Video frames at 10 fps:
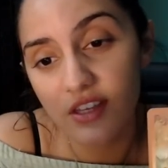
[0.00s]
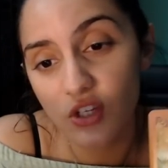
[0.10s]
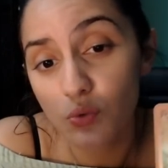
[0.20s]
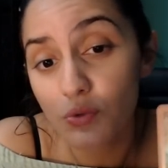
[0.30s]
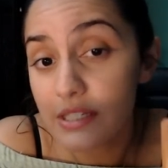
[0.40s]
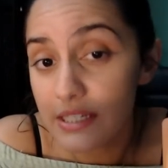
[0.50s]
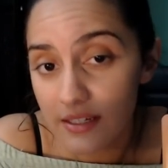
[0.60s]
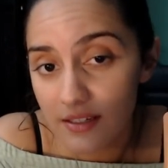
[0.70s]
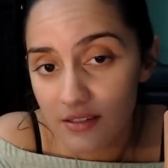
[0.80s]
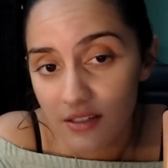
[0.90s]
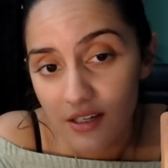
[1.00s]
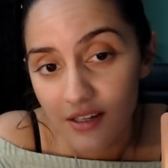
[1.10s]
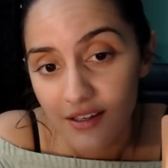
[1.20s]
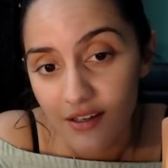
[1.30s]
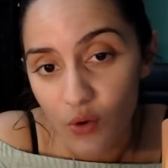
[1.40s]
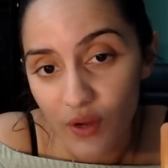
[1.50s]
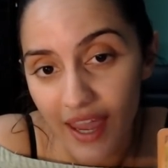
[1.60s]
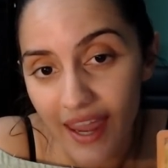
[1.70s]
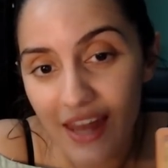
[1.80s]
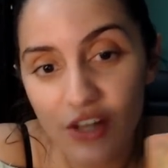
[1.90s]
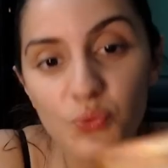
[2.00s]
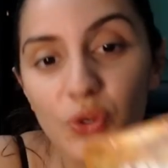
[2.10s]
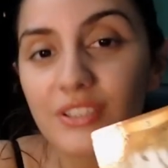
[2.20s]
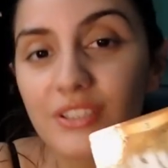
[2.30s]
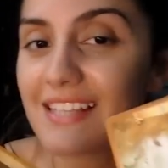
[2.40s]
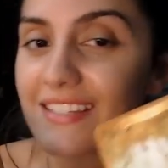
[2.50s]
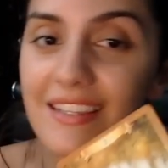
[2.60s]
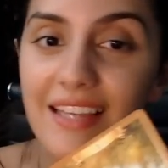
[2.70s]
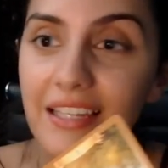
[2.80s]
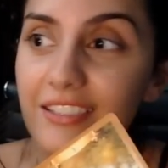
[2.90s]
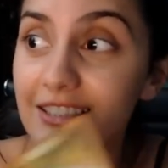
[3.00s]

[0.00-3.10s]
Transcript: that you need. Okay, and realizing that